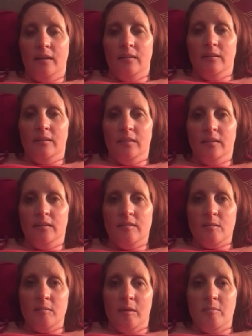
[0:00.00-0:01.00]
and
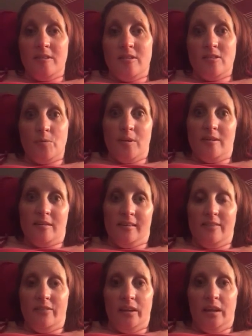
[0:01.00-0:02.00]
sometimes they just wanted to
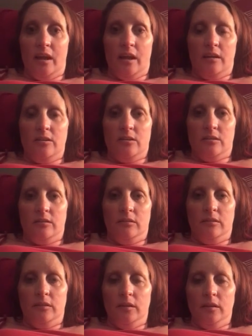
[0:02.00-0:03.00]
live on the edge and
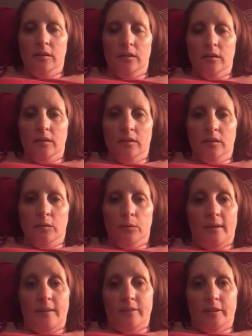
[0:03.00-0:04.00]

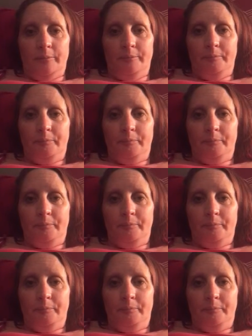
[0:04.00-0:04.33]
whatever.